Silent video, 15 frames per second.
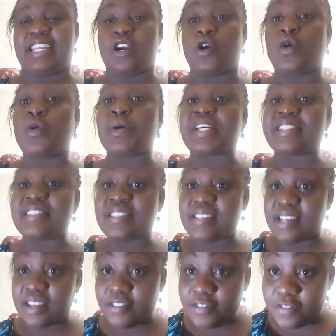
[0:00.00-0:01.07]
in a
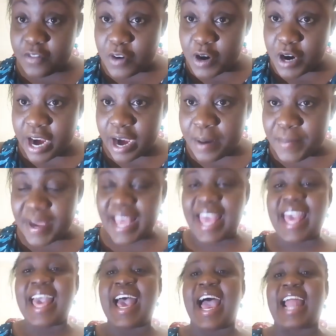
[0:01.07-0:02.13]
question form,
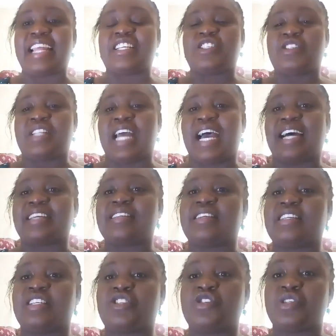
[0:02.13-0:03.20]
and it should
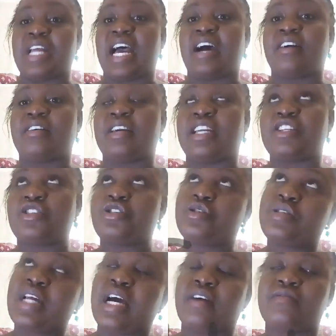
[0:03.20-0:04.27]

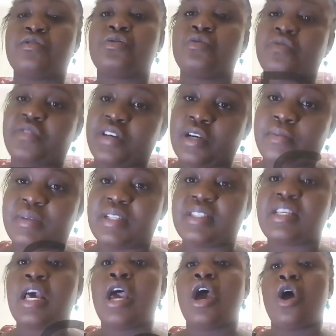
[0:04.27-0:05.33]
have 2
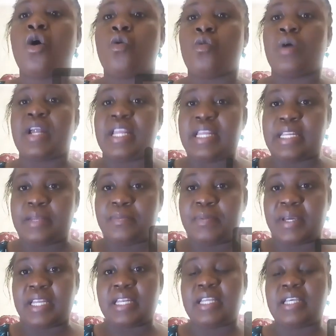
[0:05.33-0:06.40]
variables, one
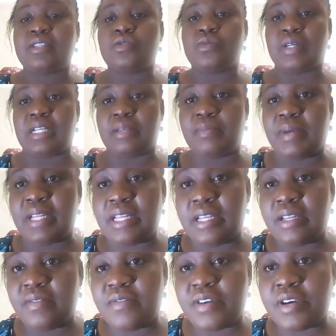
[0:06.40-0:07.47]
independent, one
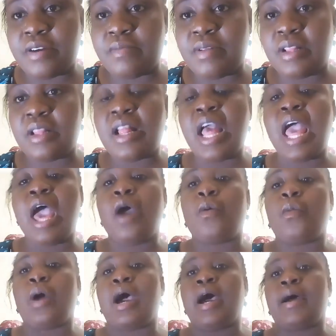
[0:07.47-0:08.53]
dependent variable.
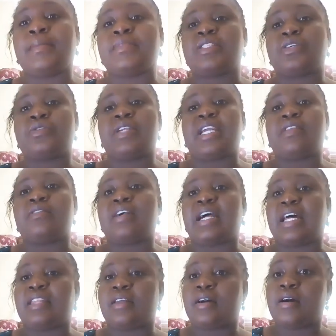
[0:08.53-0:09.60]
So you can look
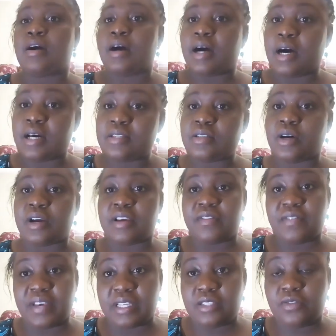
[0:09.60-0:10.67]
at the cause or
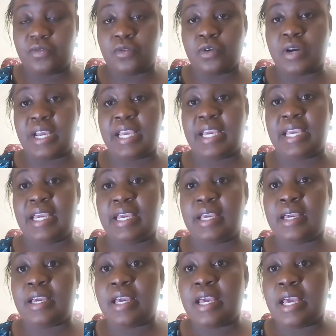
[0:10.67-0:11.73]
effect for
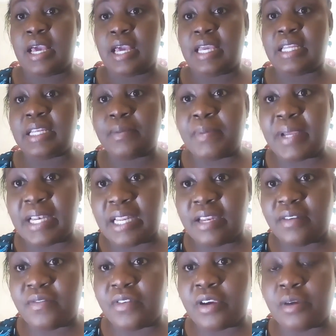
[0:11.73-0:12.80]
a
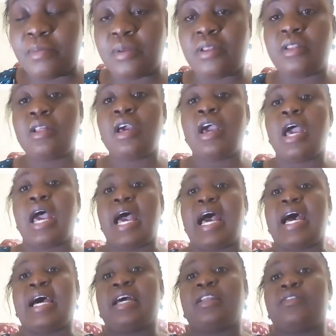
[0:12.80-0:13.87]
independent variable,
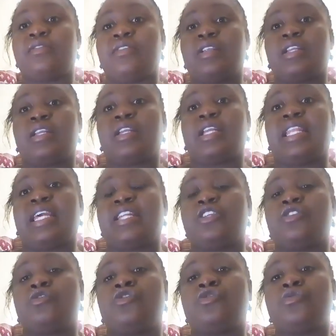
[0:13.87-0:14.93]
and
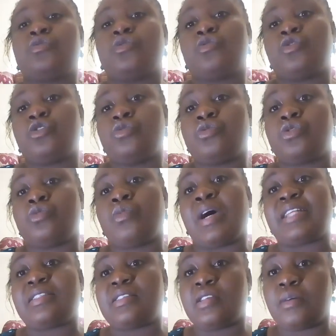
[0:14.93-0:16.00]
then you choose
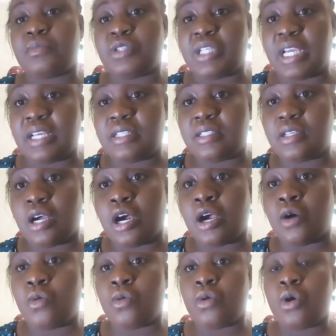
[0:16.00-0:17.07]
what subject
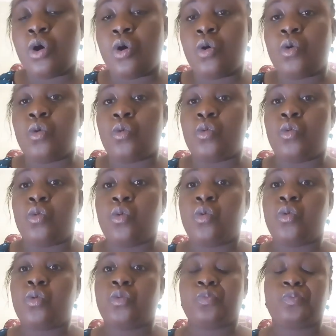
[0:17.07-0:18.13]
or
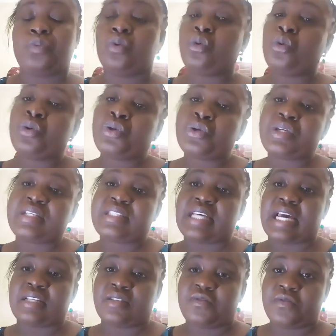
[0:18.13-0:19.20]
who you
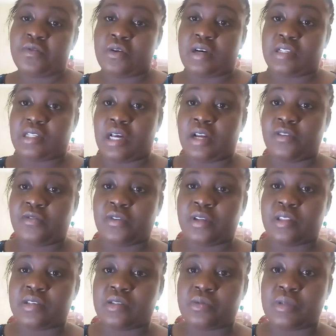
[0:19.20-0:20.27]
decide to focus on for
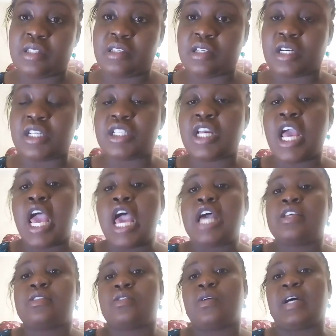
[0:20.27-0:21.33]
this research.
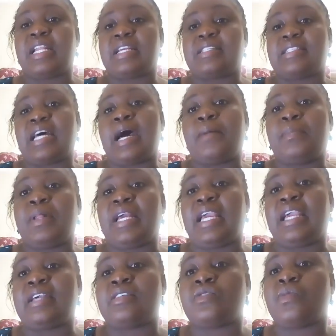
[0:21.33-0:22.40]
So an example
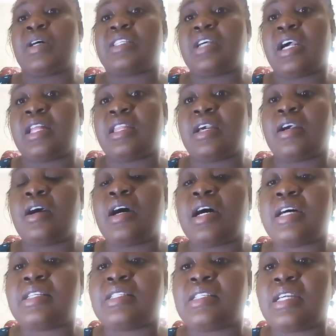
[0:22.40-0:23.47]
is, what are the
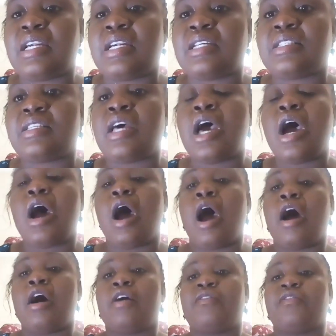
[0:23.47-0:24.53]
causes
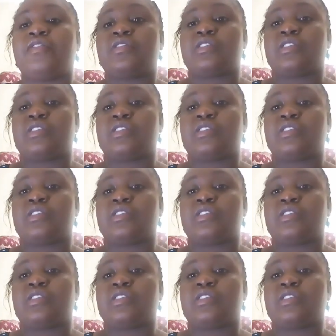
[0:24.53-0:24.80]
of